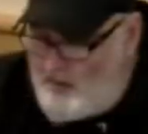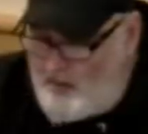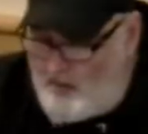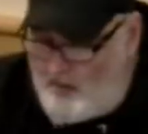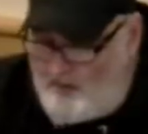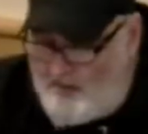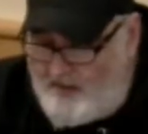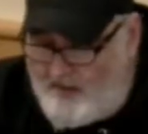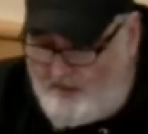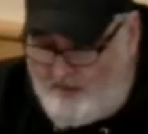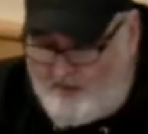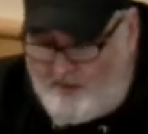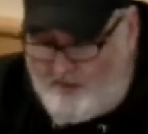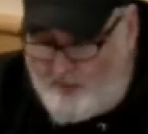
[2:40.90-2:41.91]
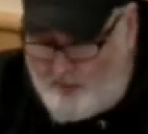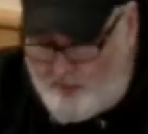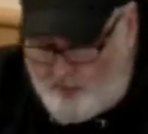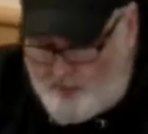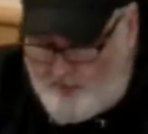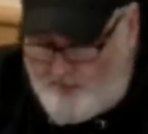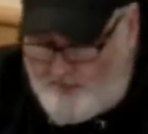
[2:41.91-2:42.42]
adhering to the new
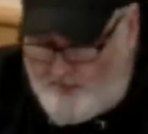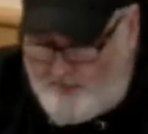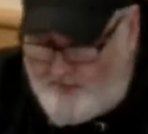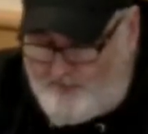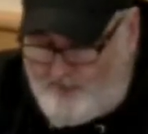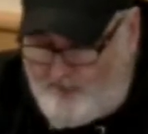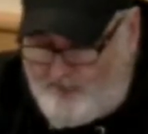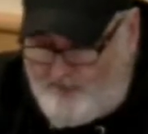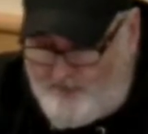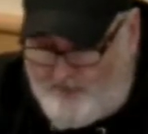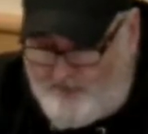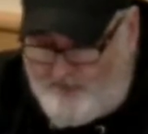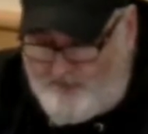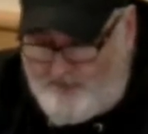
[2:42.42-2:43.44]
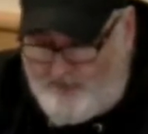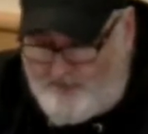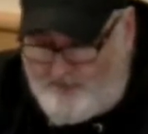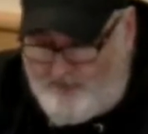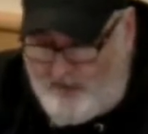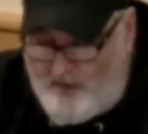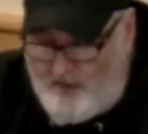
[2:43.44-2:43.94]
rules and the social distancing.
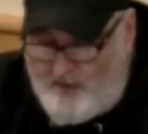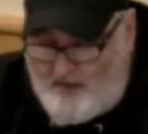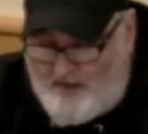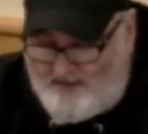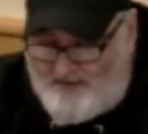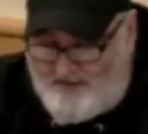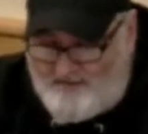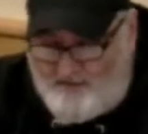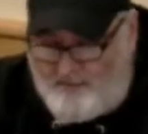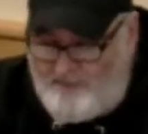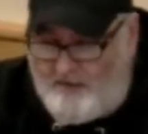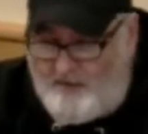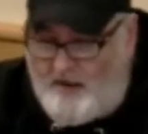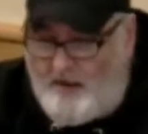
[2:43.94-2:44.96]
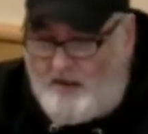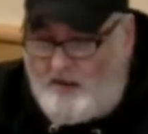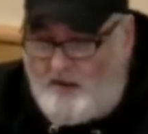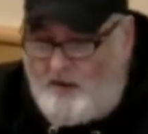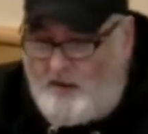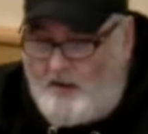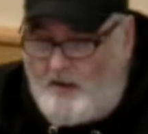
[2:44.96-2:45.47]
So that's not something that
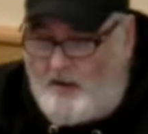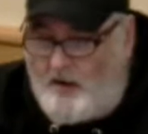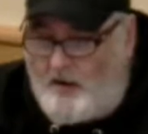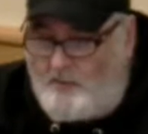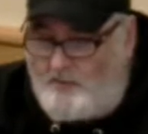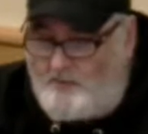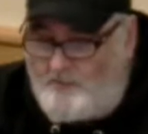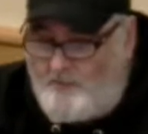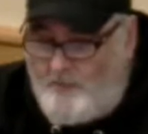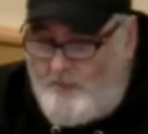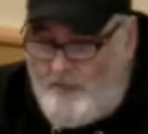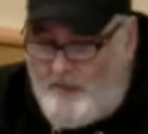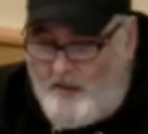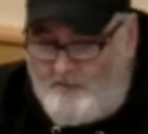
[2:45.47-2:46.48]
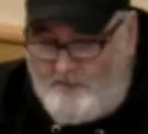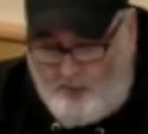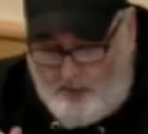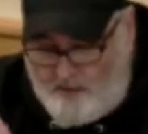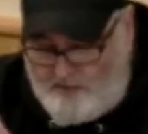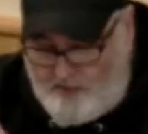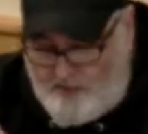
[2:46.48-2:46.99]
if
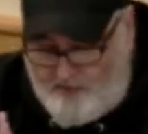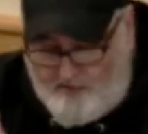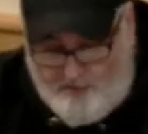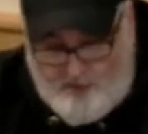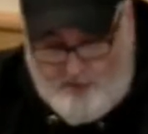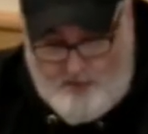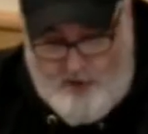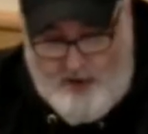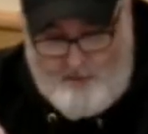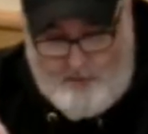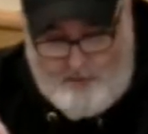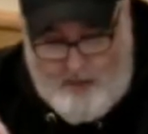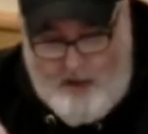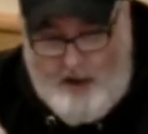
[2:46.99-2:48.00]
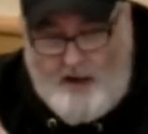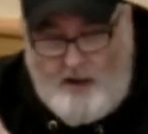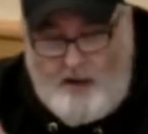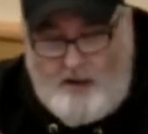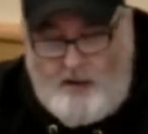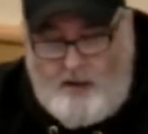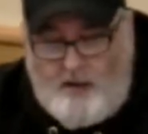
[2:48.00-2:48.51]
one of your officers was driving by
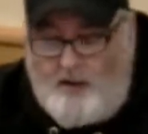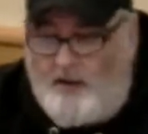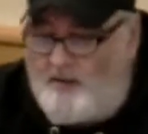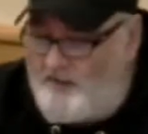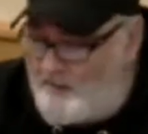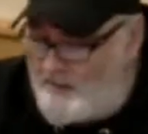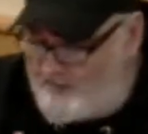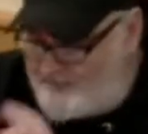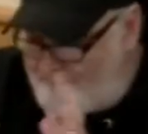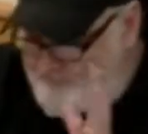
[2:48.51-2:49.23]
and there were